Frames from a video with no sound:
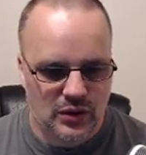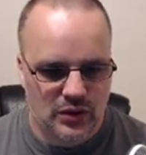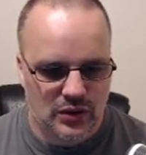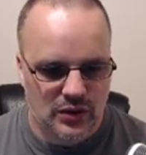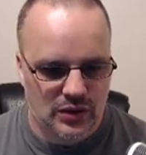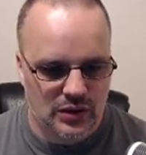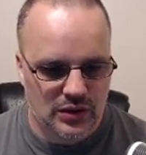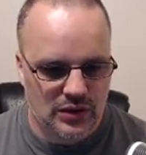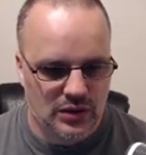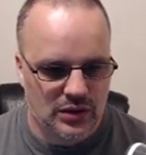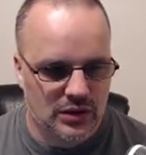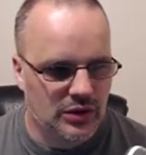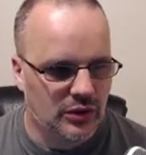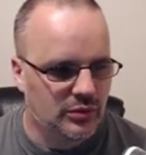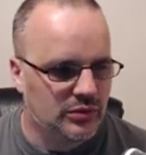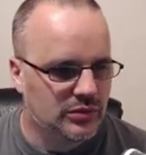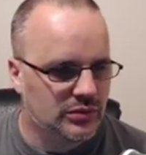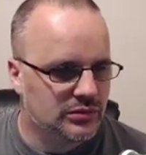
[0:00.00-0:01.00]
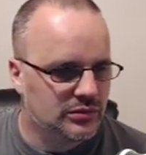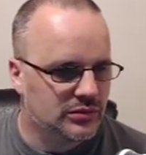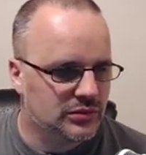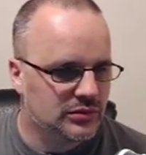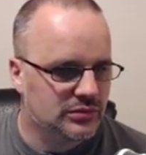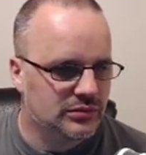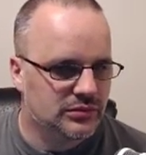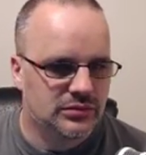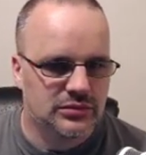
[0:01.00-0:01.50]
Uh, nope.
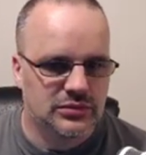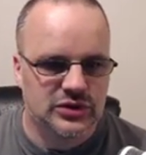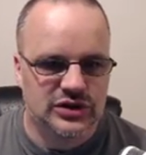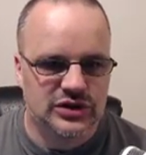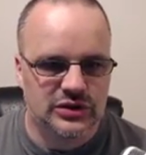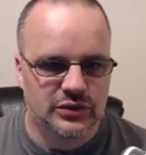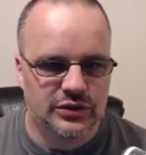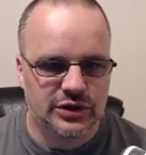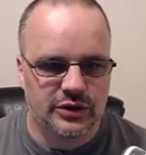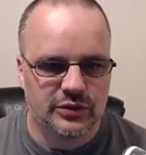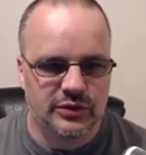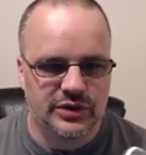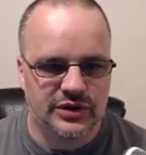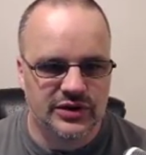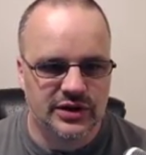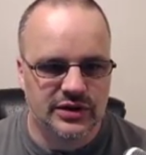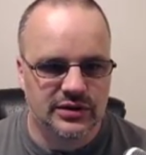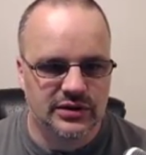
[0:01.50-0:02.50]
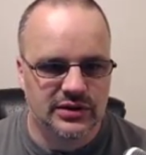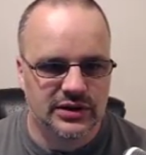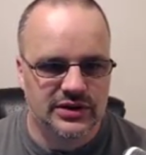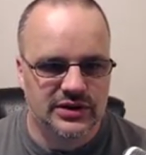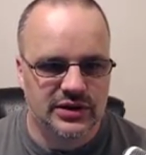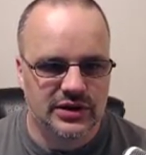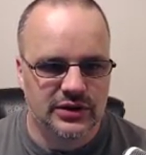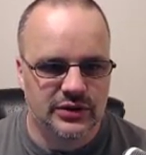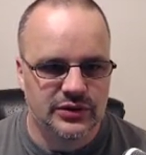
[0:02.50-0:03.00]
It's the audio one, isn't it? Let's
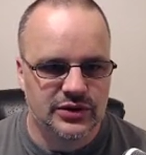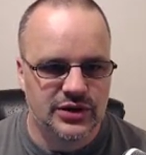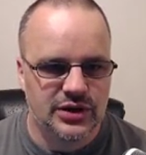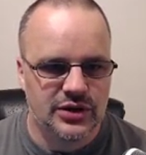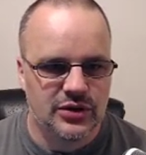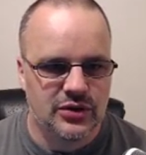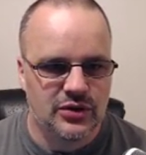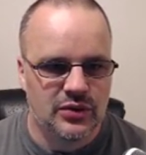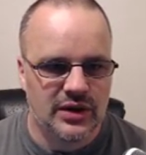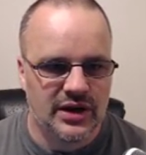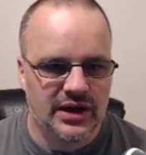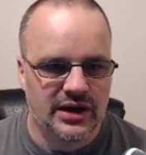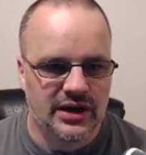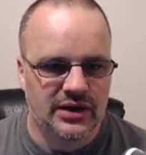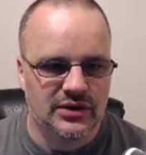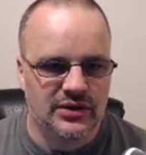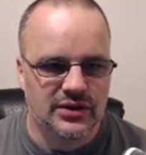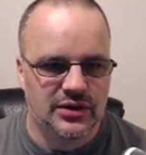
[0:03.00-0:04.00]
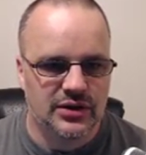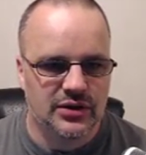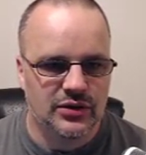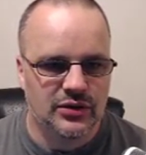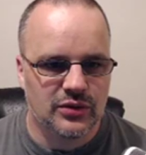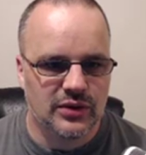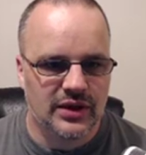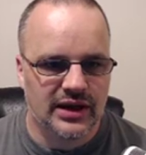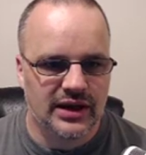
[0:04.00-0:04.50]
close you and
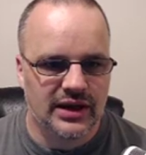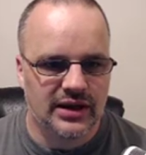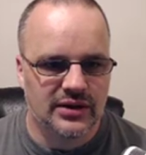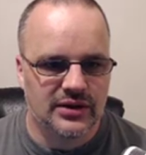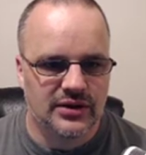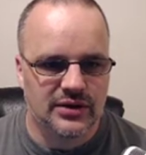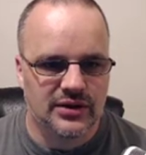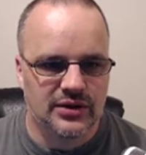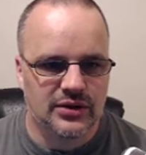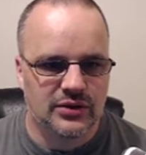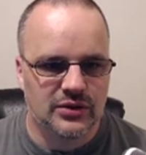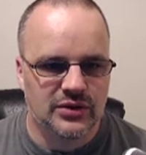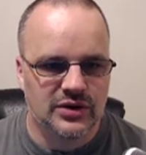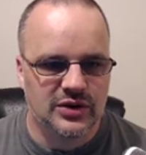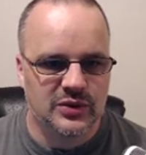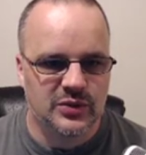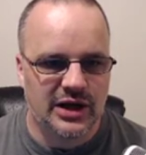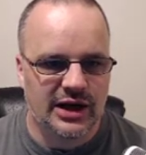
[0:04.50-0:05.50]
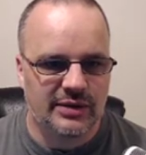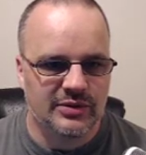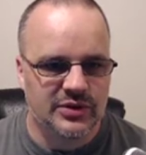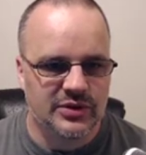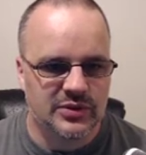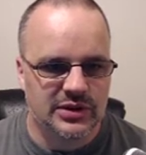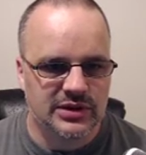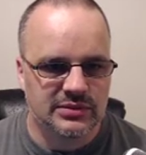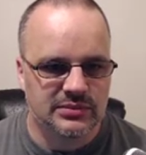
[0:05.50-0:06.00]
you and you. This is what happens
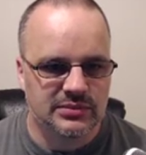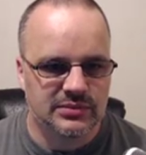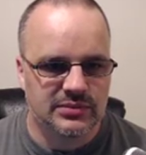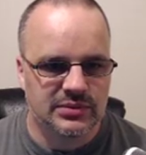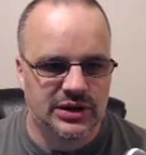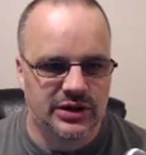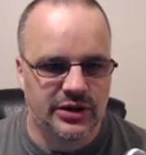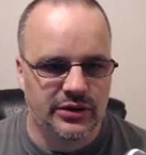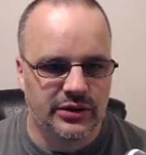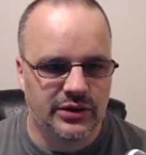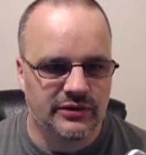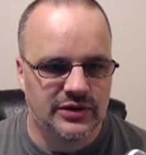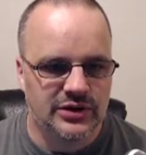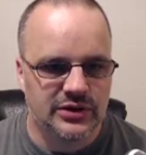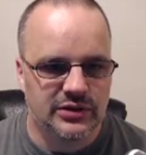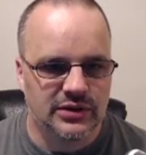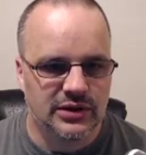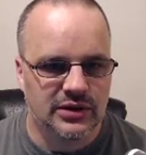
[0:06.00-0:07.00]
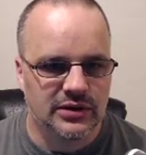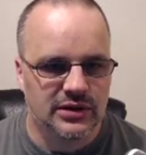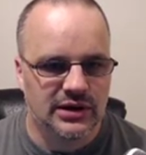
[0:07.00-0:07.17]
when I've been coding for too long.